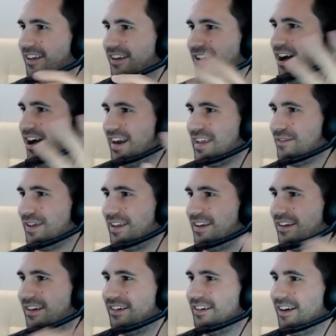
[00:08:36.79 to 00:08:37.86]
not
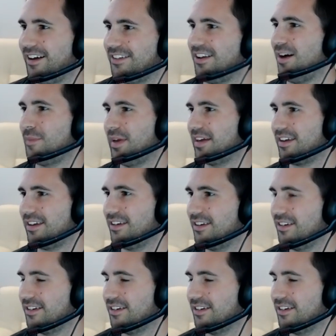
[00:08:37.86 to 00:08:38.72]
even a topic?